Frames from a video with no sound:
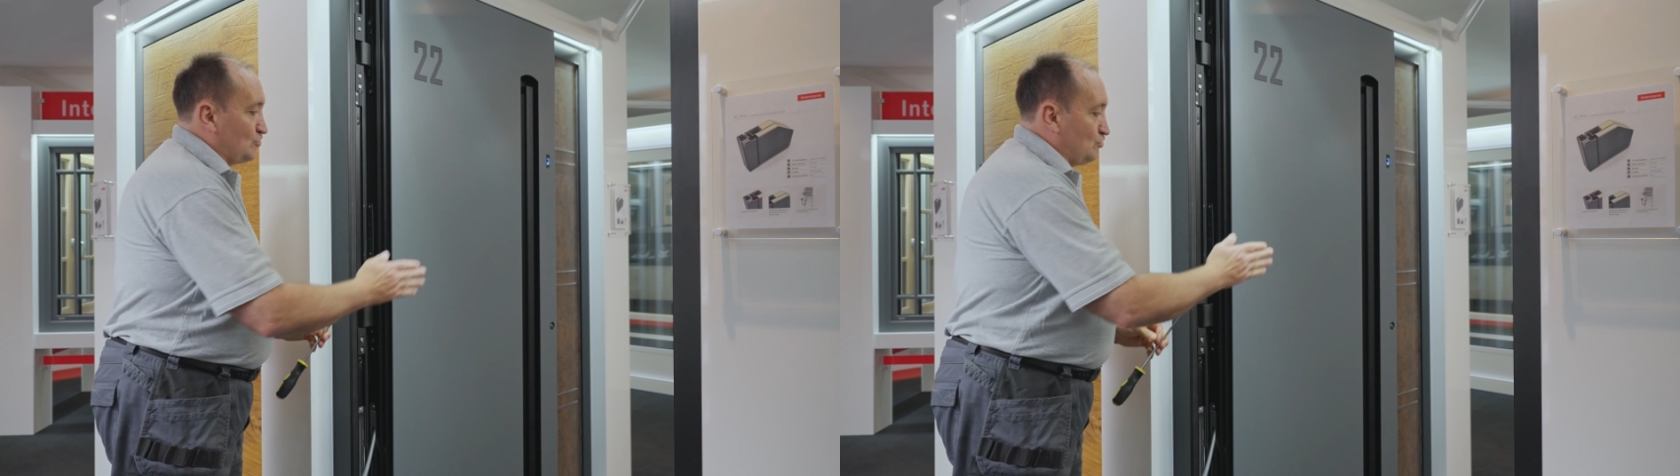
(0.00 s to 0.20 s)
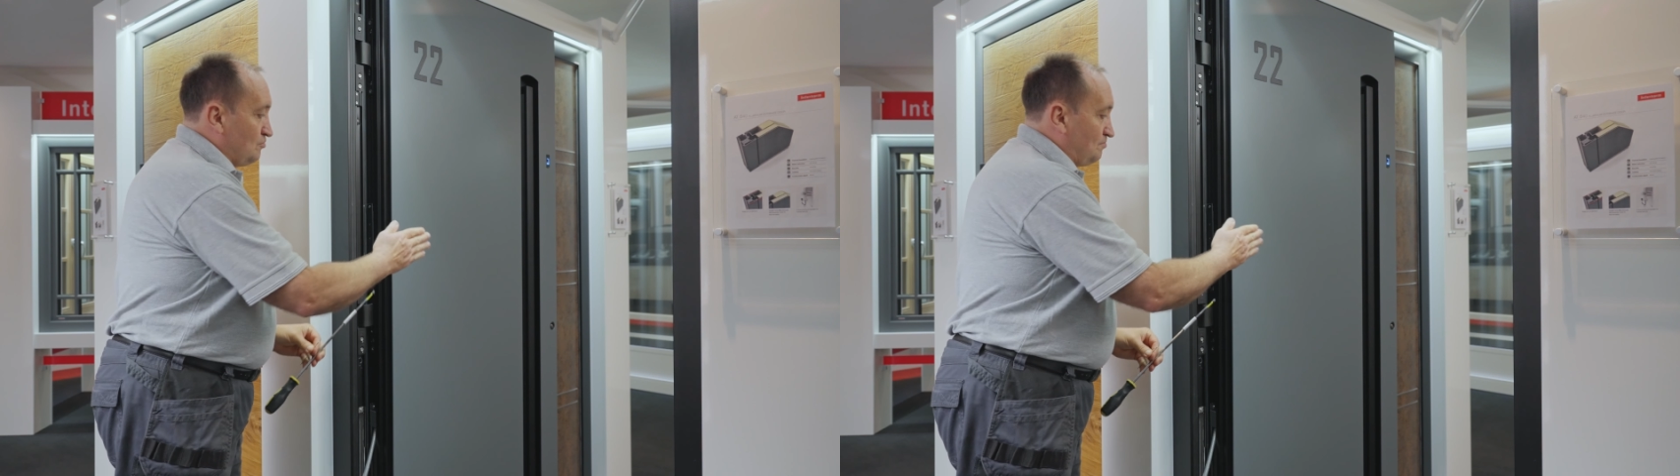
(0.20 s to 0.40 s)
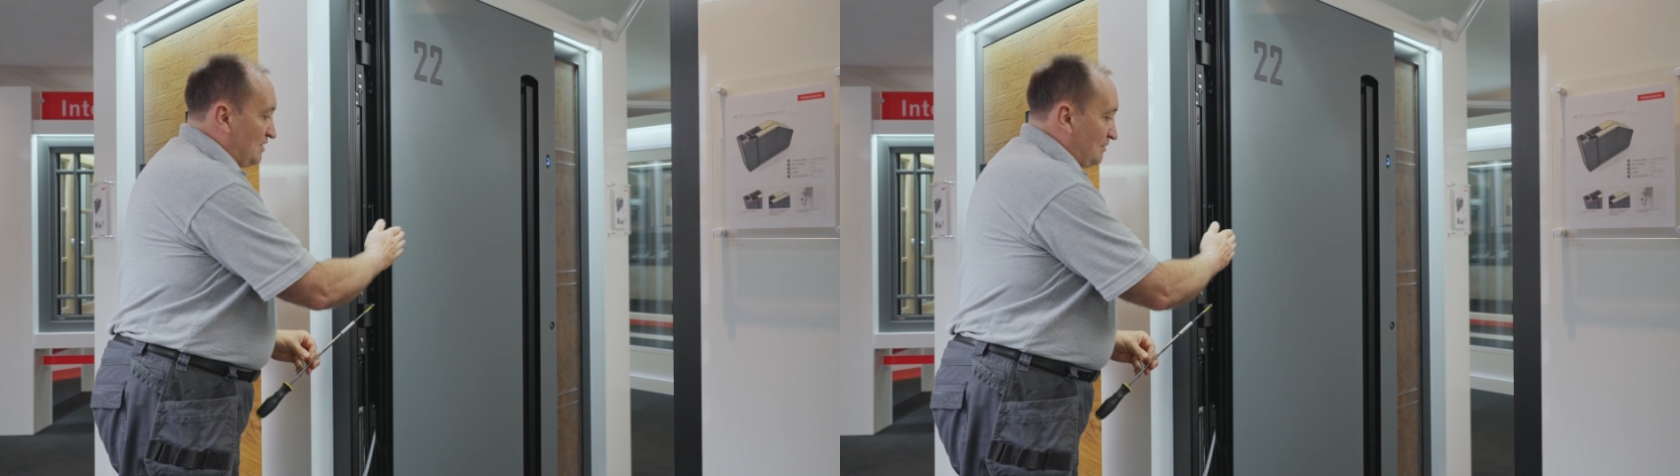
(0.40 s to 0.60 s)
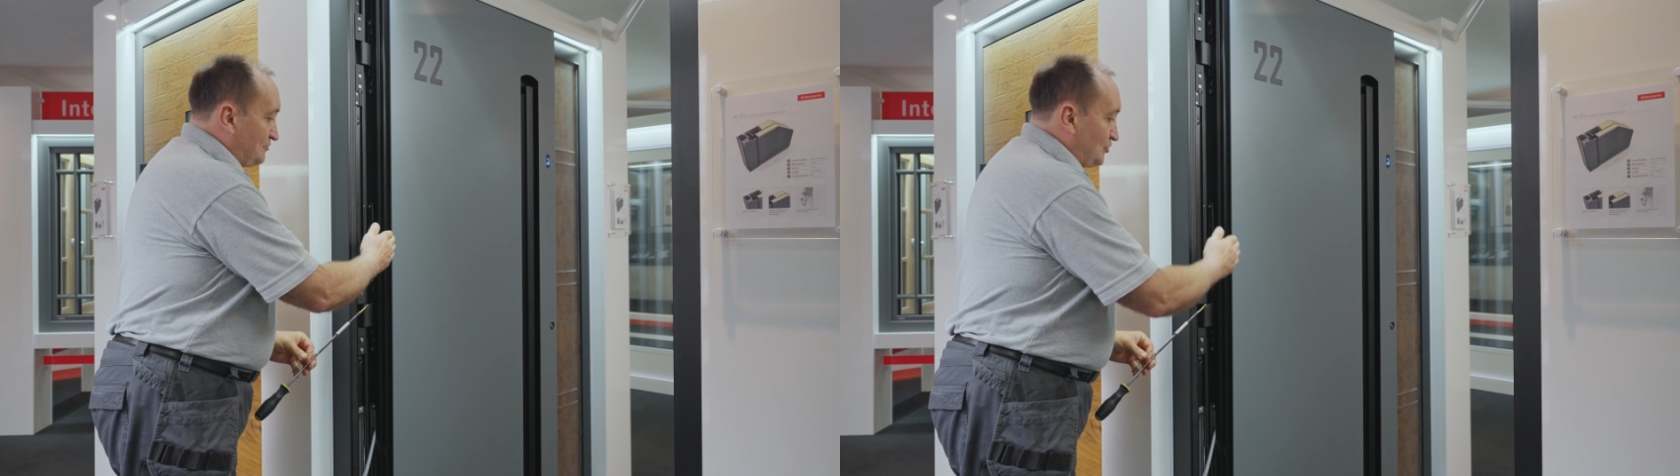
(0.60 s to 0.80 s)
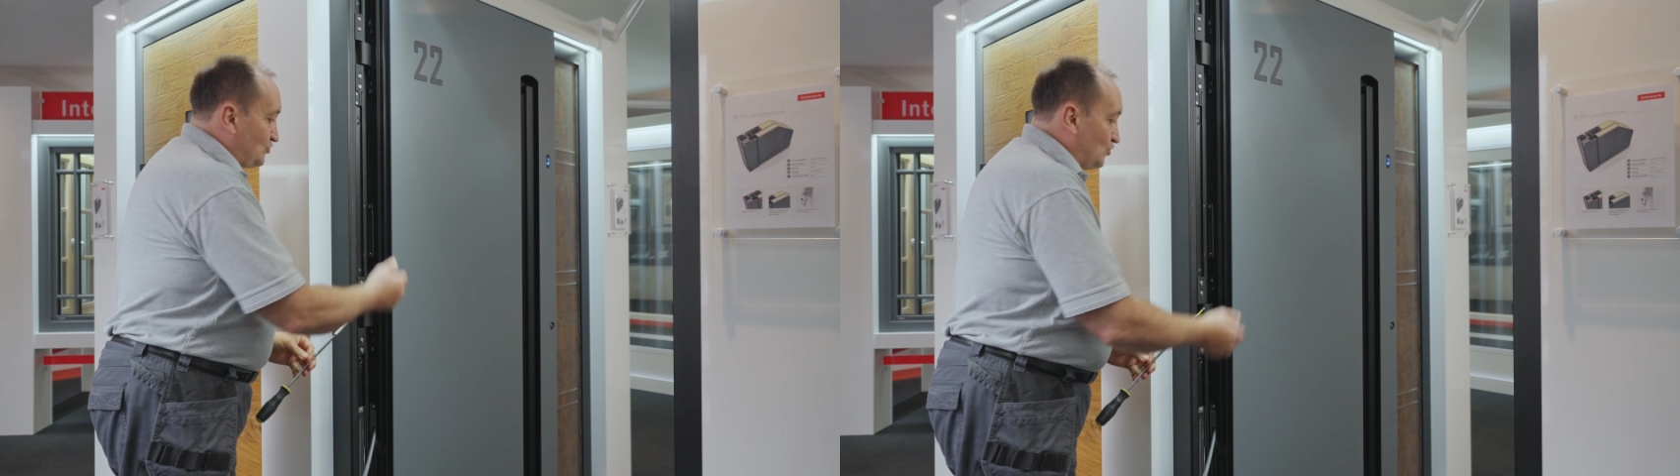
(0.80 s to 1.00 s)
open up
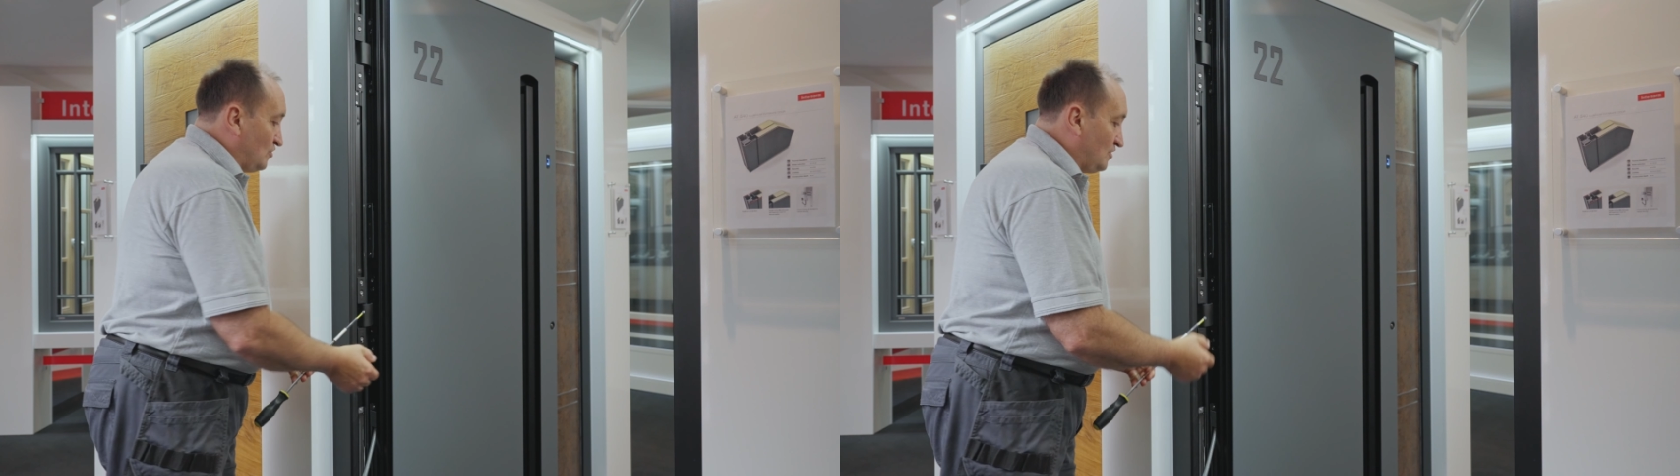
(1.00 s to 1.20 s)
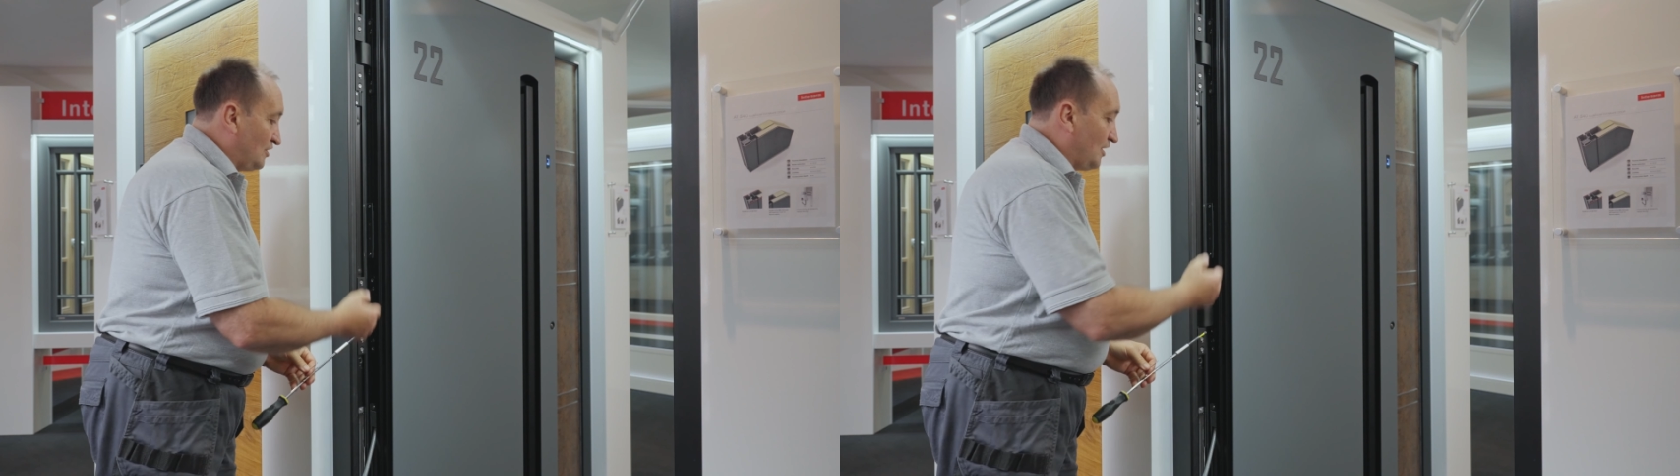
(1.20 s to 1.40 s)
the door